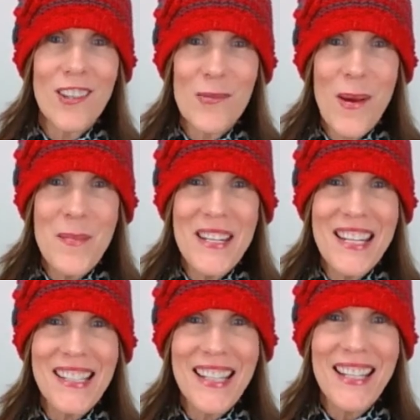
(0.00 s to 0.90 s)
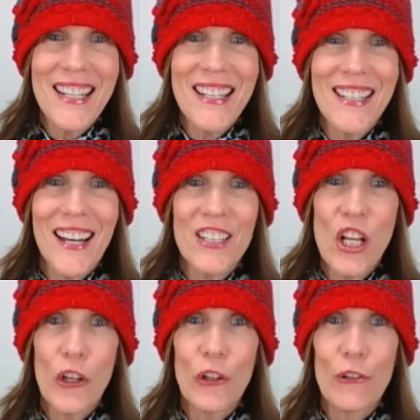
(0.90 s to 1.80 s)
of the remedies in
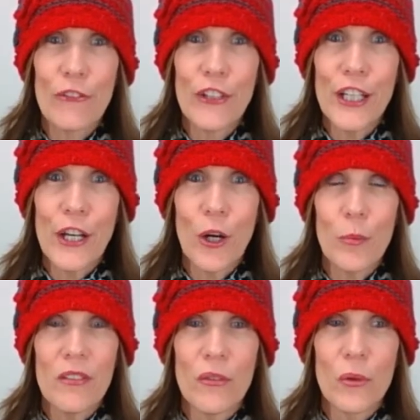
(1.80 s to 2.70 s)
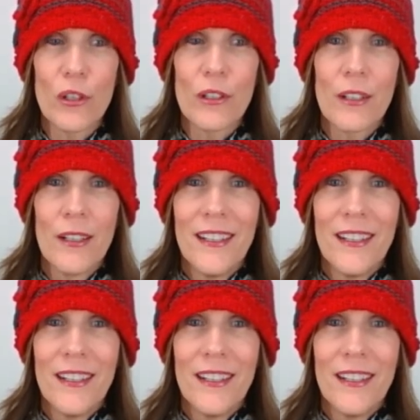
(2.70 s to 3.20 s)
another video before